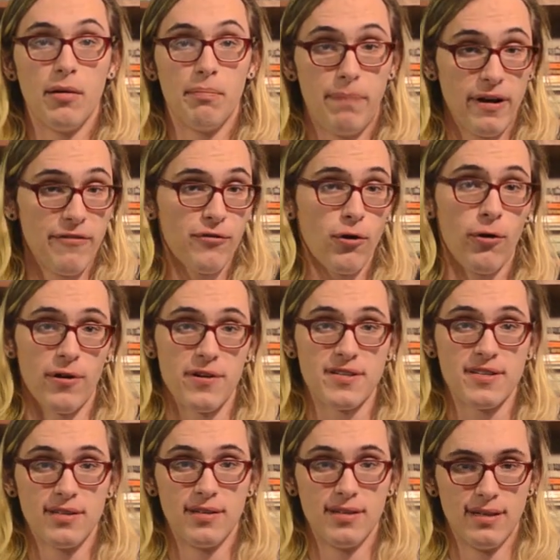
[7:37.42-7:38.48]
But of
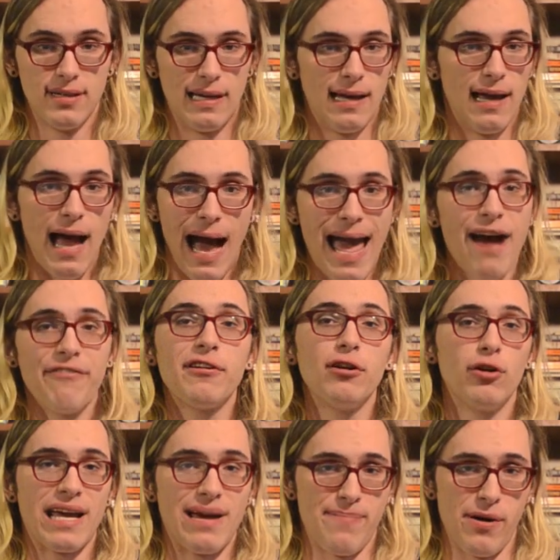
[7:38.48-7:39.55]
course, I have to
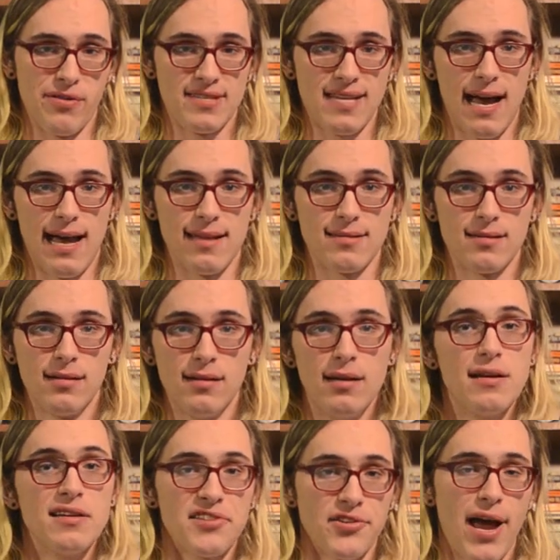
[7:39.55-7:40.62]
look at both sides.
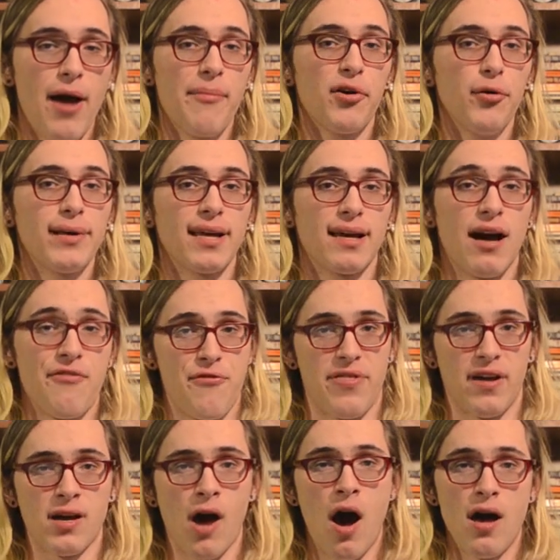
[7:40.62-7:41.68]
So now I'm going to cover the
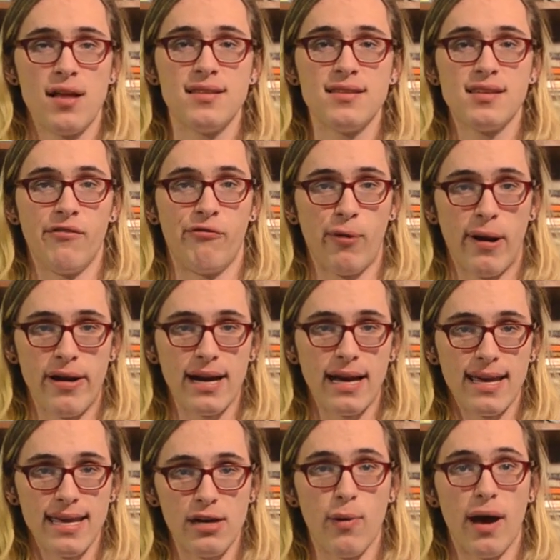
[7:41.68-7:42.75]
cons of wearing a
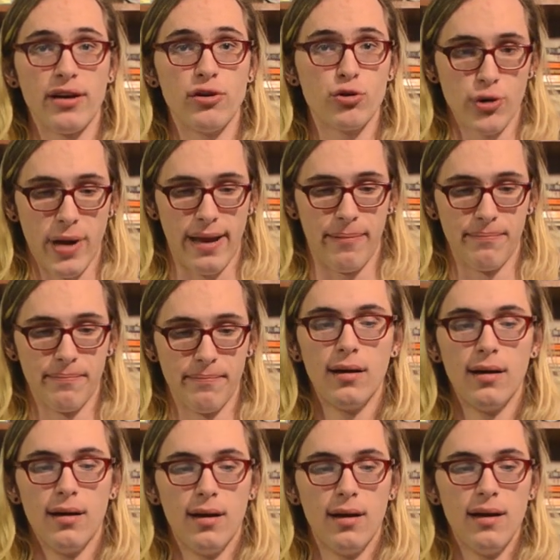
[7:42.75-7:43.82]
gi while you train.
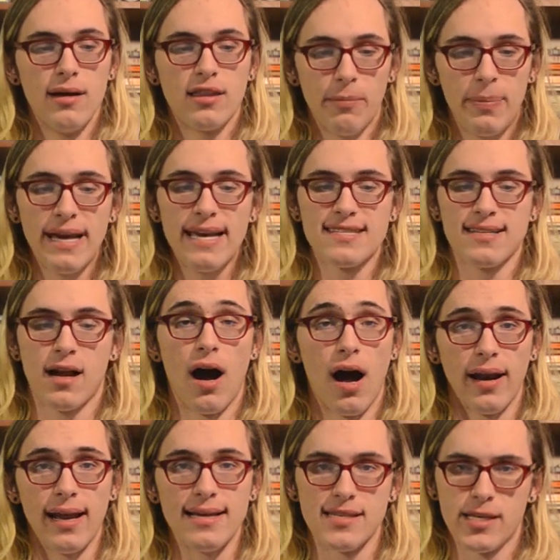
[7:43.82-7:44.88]
The biggest con
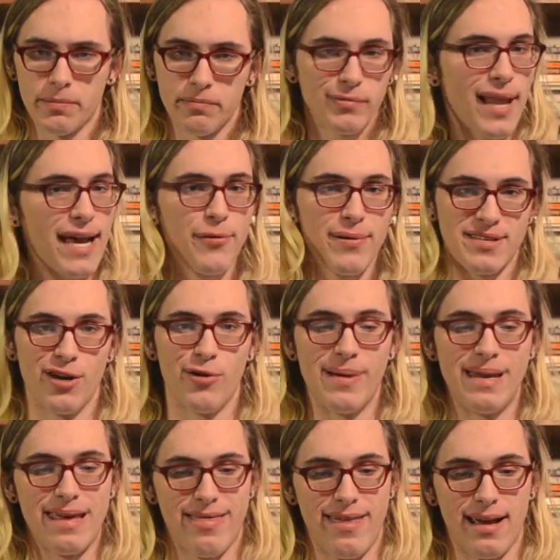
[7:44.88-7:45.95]
is, like with so
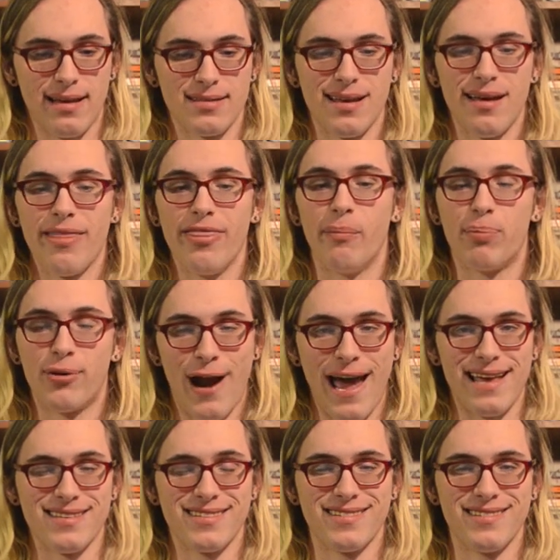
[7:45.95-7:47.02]
many things, the
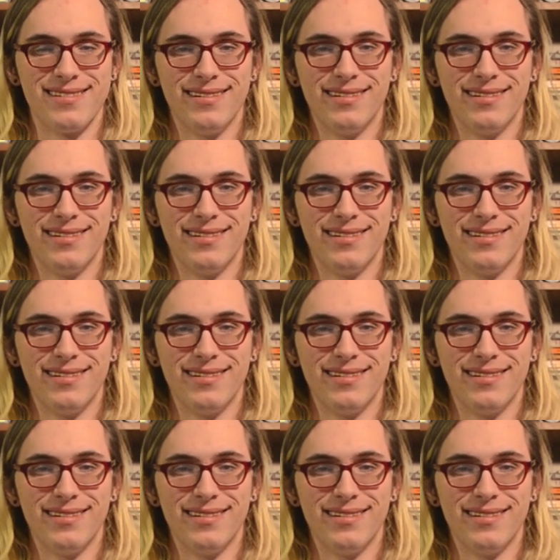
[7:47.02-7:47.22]
price.